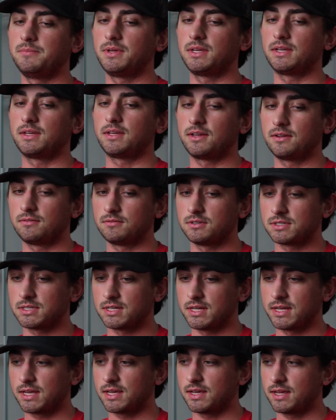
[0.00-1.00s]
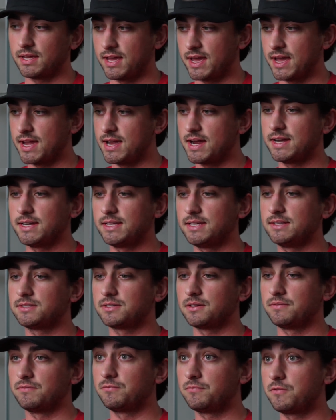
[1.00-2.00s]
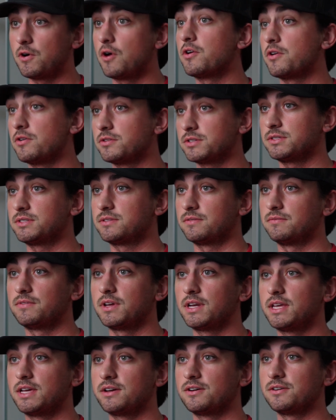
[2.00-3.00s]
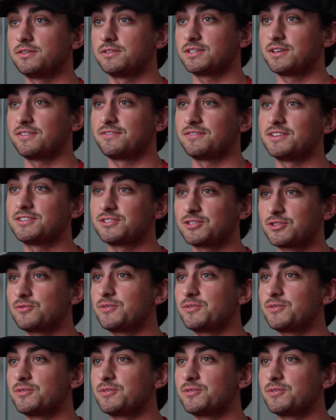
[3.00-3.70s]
to me and was like, hey, I need some photos and some videos of this